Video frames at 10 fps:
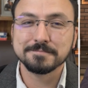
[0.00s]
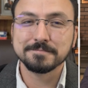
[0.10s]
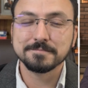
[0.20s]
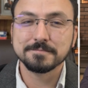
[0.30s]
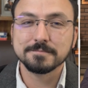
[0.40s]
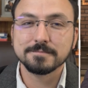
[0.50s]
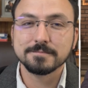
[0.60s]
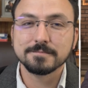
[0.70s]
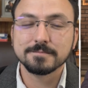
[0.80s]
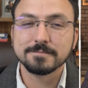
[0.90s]

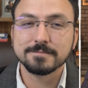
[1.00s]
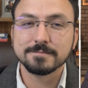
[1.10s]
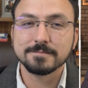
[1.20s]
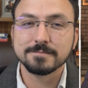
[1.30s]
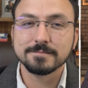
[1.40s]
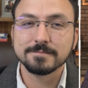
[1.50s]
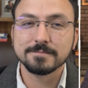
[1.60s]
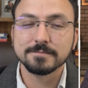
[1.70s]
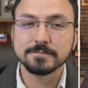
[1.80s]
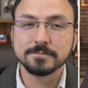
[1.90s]

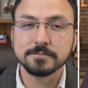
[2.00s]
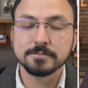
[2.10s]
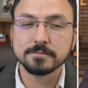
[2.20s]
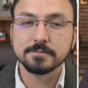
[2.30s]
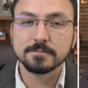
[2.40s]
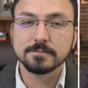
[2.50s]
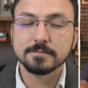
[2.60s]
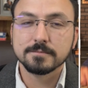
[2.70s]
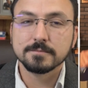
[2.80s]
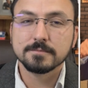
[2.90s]

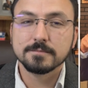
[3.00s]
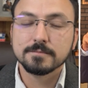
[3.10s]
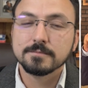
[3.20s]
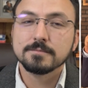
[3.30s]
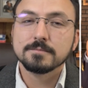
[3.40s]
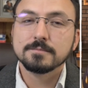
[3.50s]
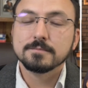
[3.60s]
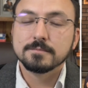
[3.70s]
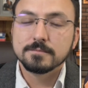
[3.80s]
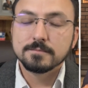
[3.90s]

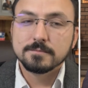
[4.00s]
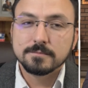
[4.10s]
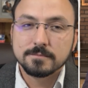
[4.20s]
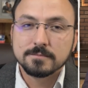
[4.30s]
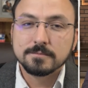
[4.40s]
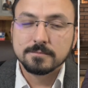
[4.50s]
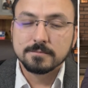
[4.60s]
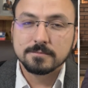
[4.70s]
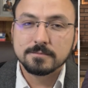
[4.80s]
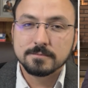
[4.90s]

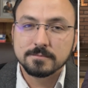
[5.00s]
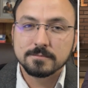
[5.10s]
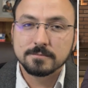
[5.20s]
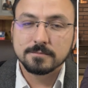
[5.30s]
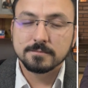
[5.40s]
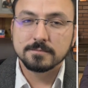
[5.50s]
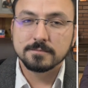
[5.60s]
(silent)